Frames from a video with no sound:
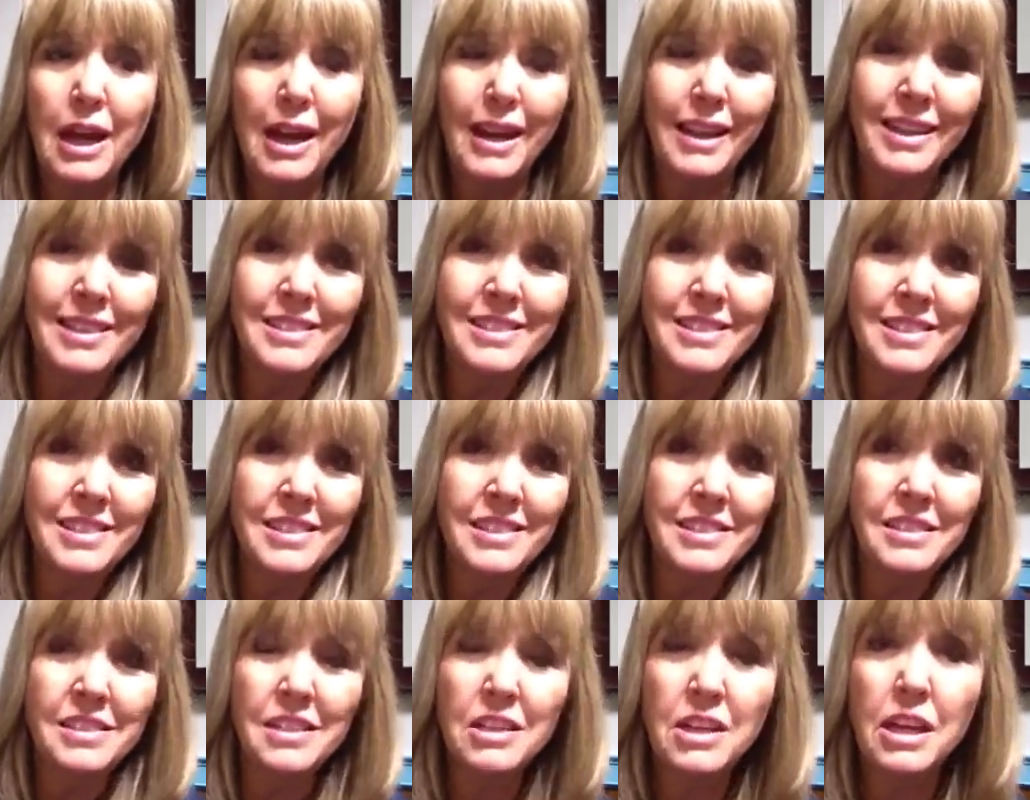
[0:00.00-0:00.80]
I guess
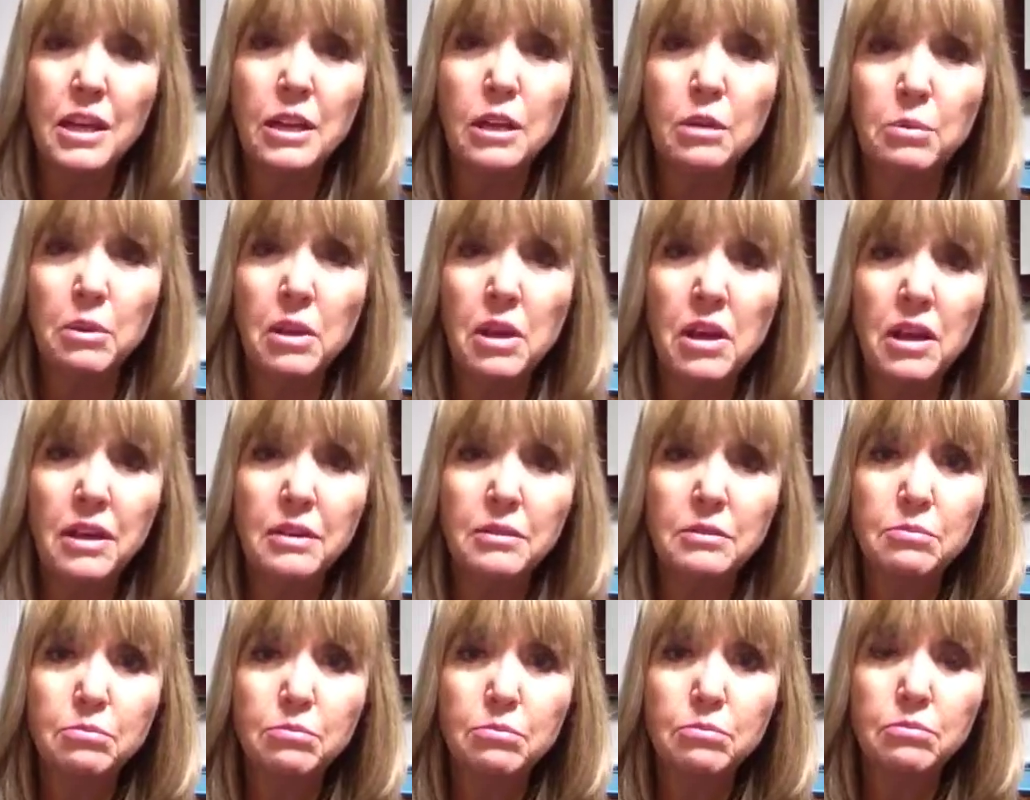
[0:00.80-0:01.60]
this is a daily
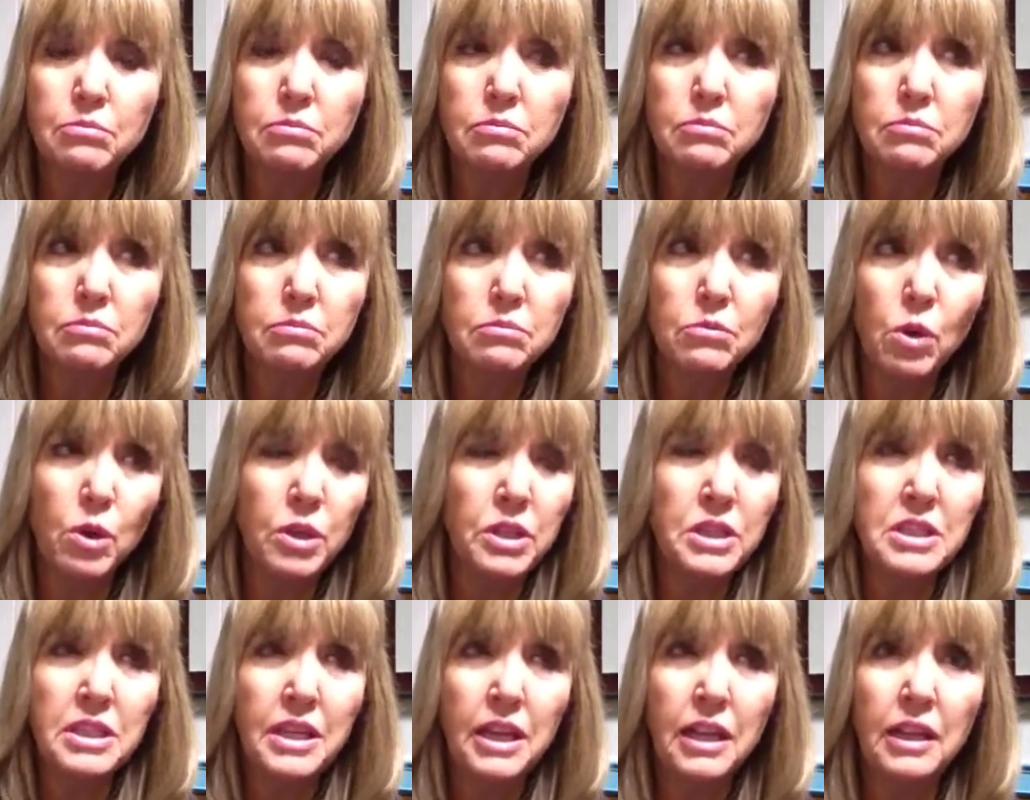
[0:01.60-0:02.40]
blog,
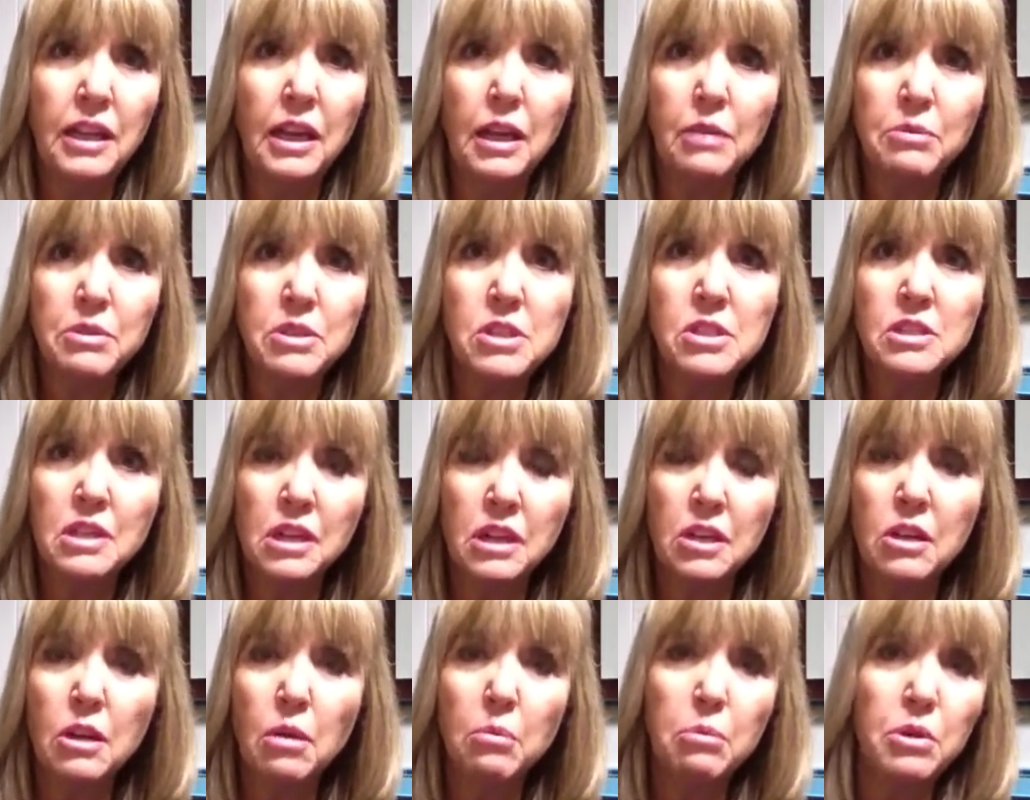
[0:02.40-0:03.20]
more than daily. I'm just
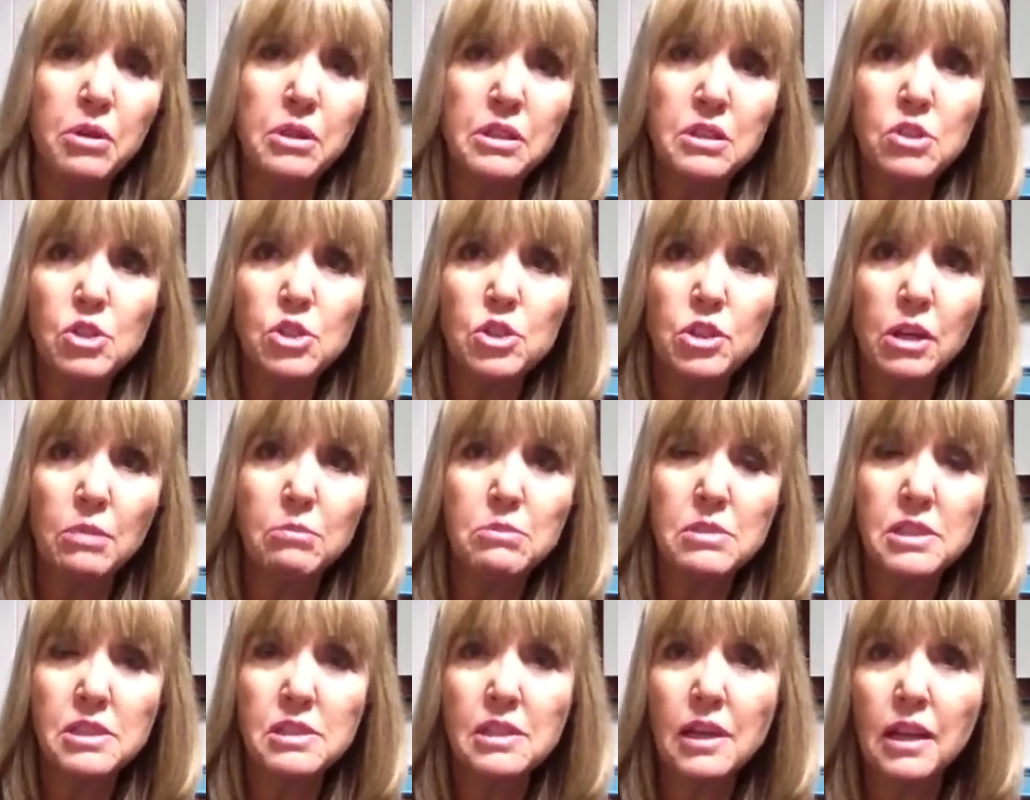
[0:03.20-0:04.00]
going to number these
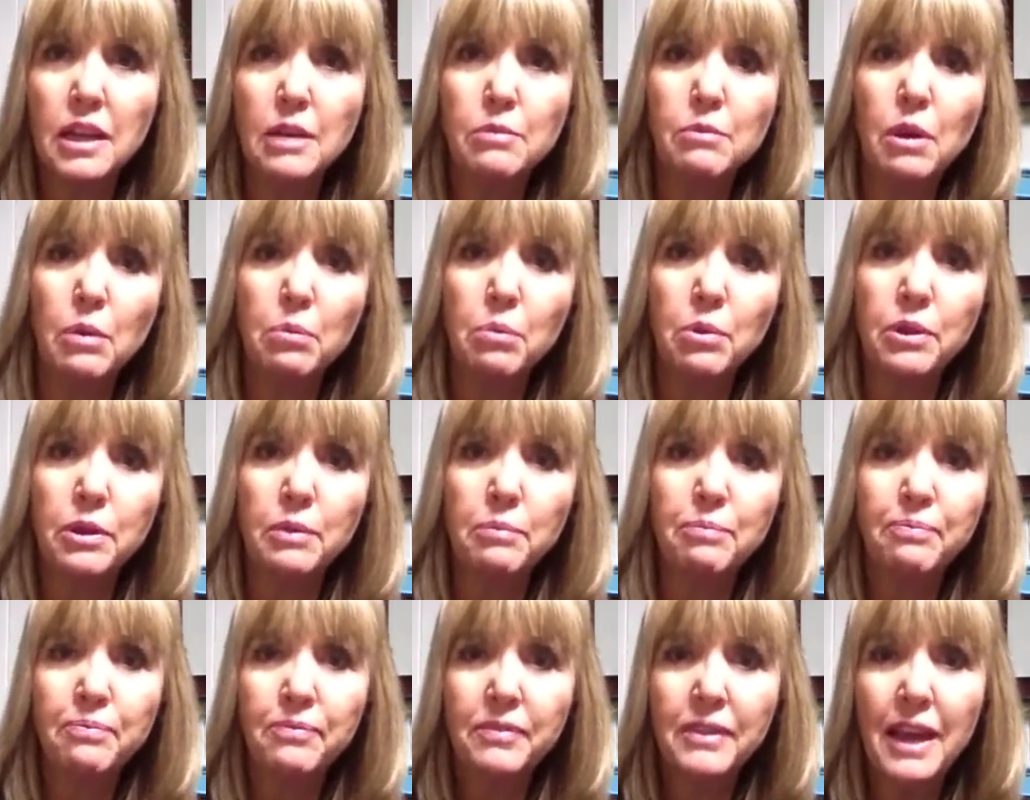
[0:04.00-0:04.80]
gems as I come up with
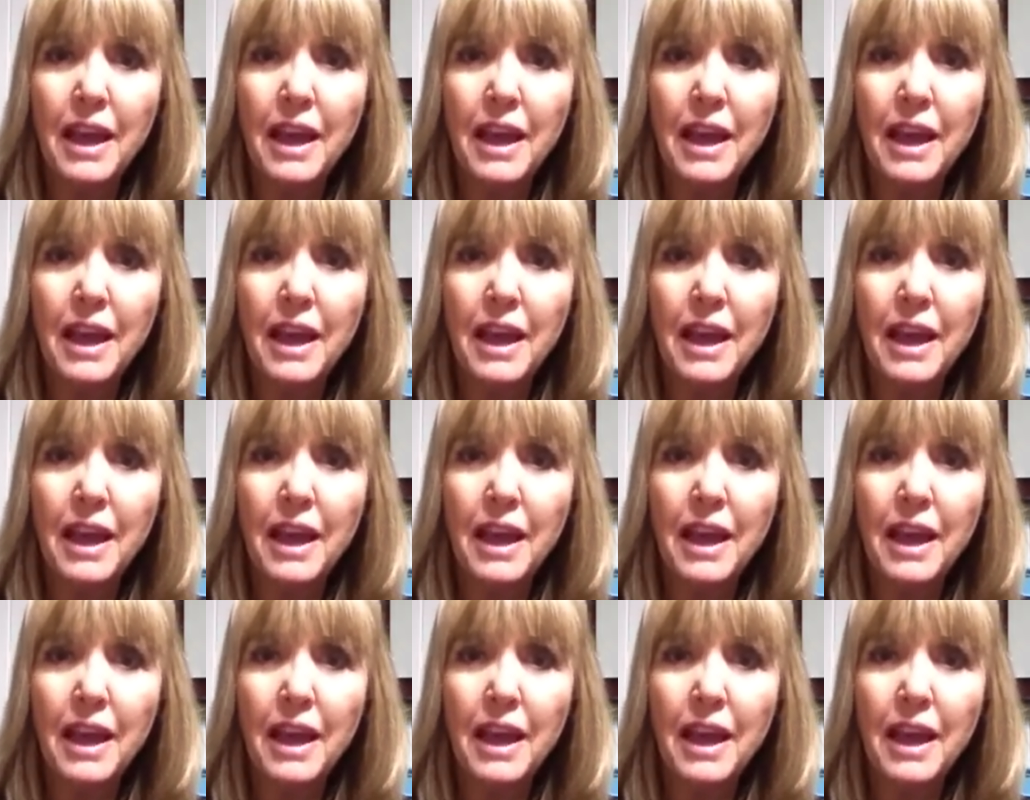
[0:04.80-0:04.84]
them.